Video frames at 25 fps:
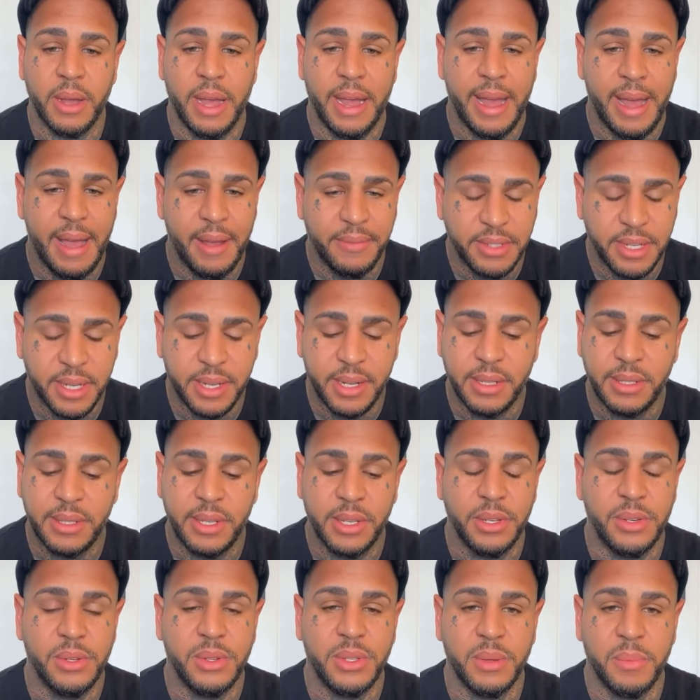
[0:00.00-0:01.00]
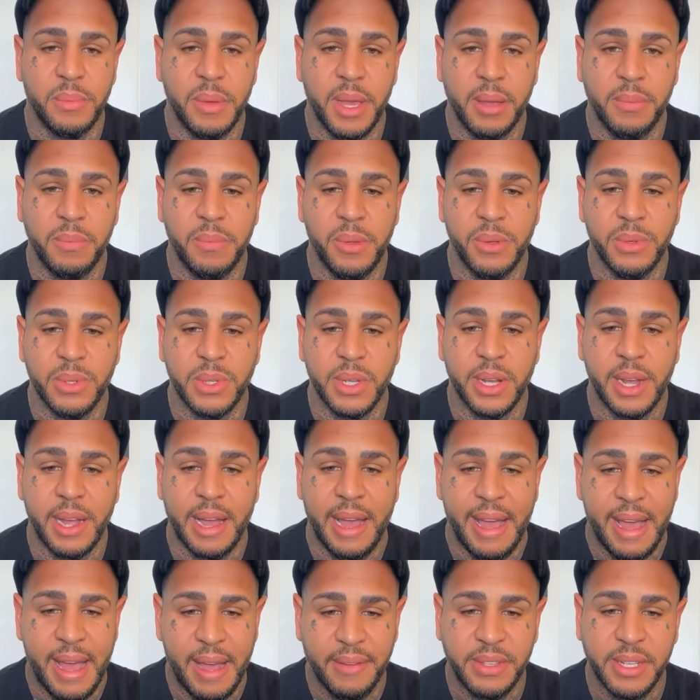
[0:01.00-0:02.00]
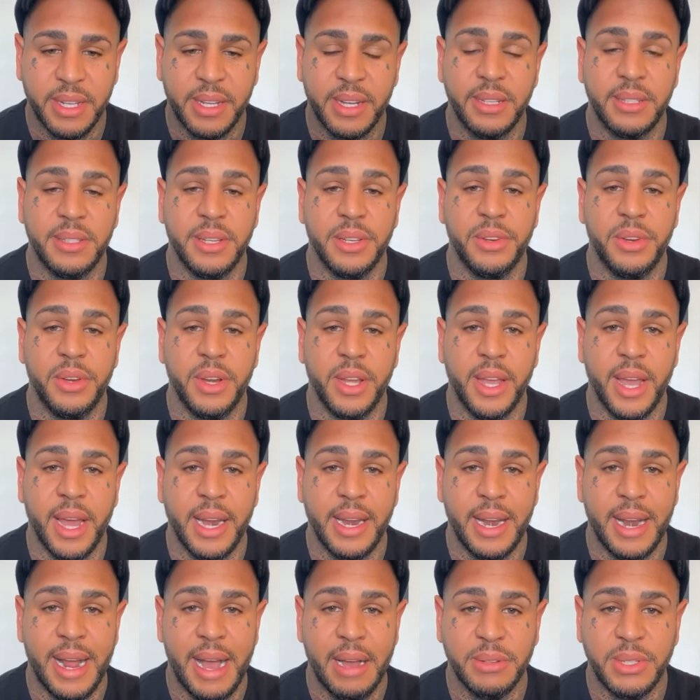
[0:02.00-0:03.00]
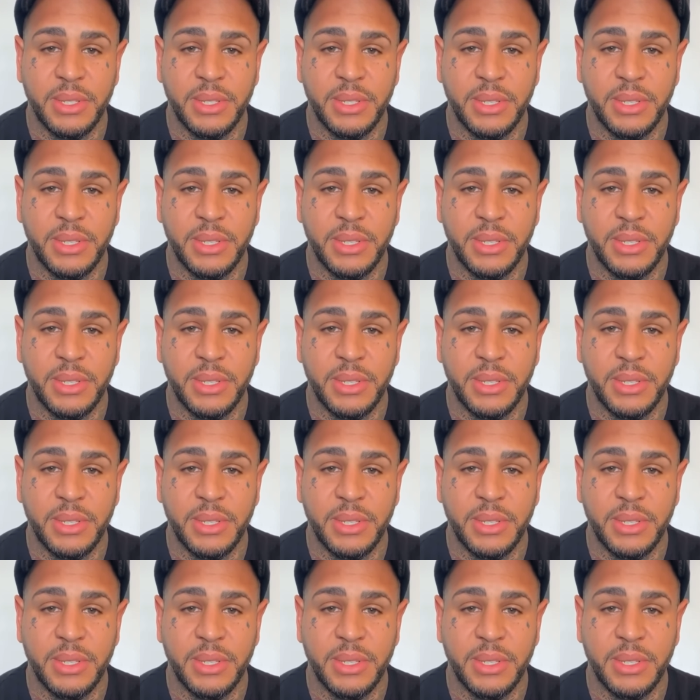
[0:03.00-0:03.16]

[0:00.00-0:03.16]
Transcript: I have to continue to make music. I have to continue to get it out.